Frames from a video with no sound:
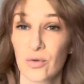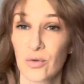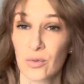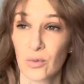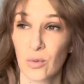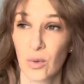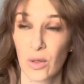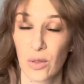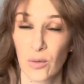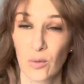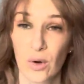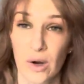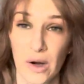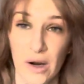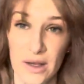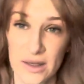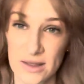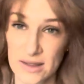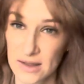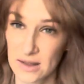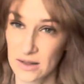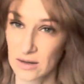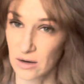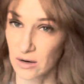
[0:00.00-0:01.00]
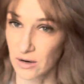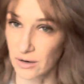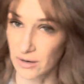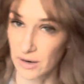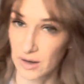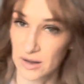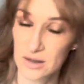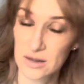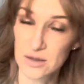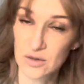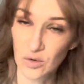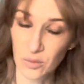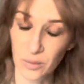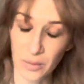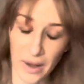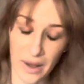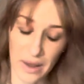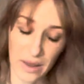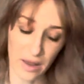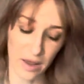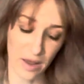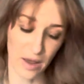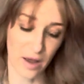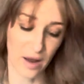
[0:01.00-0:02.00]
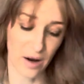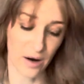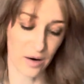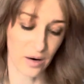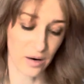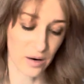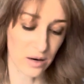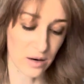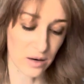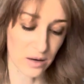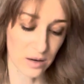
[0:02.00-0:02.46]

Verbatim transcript: with what I started so my hair